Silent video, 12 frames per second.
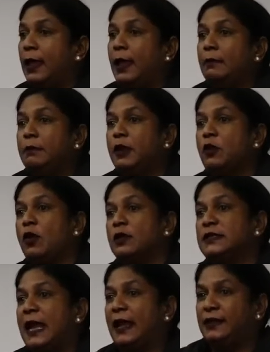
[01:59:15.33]

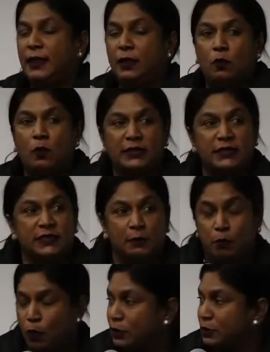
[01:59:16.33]
Because I think what is
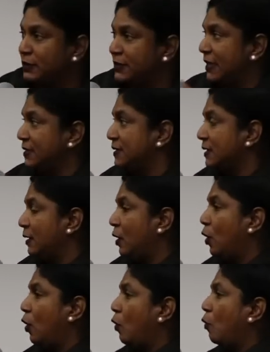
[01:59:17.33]
important is,
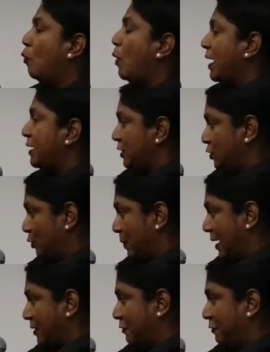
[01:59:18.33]
why did you
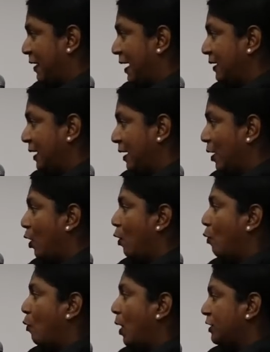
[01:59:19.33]
make the finding?
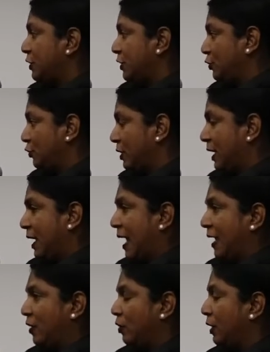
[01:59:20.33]
What did you
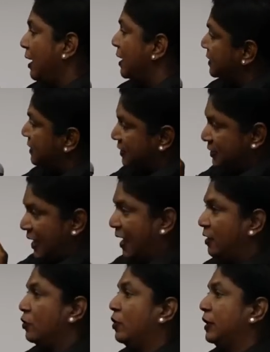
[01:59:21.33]
rely on?
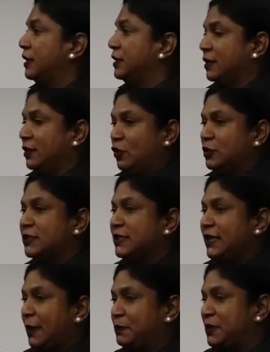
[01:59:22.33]
Stand on it. Your
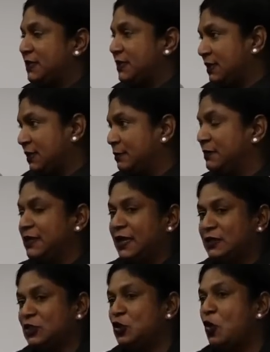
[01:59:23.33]
skepticism
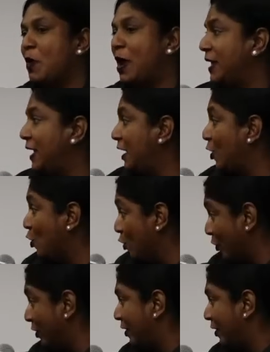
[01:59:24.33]
does no one any good.